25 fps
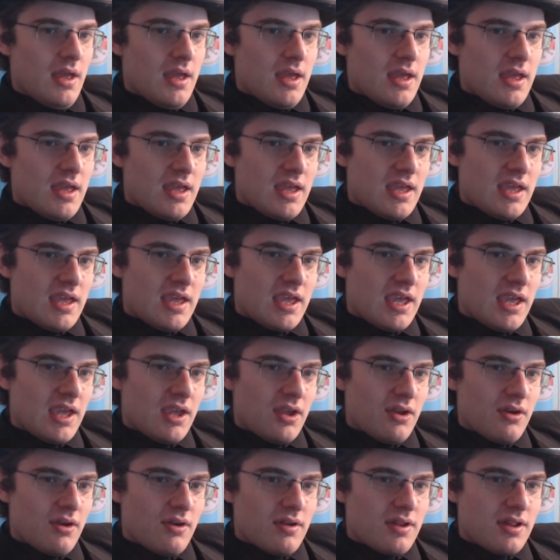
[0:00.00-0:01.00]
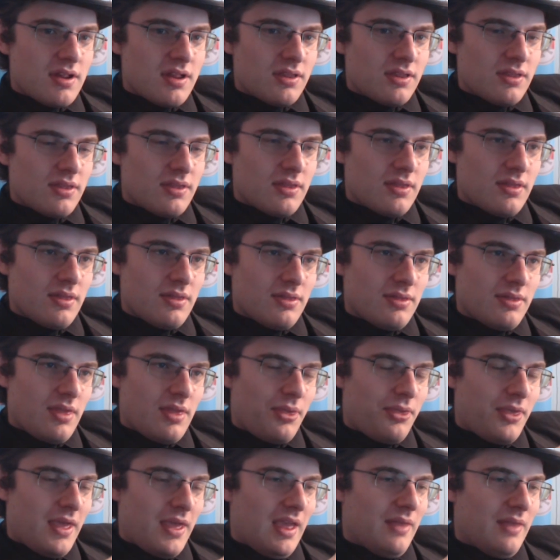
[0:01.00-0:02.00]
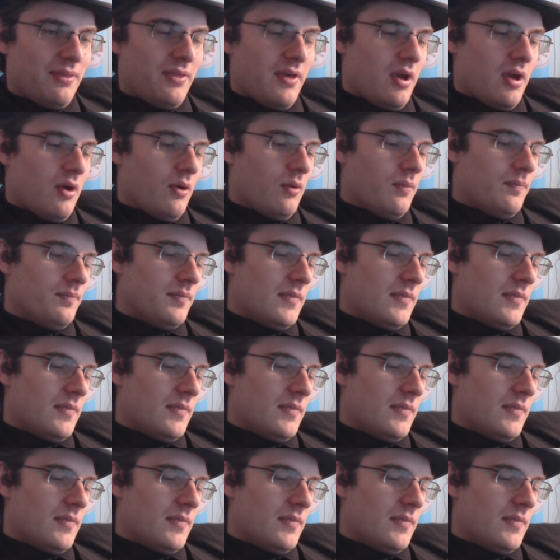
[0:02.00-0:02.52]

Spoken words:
Here's the thing, though.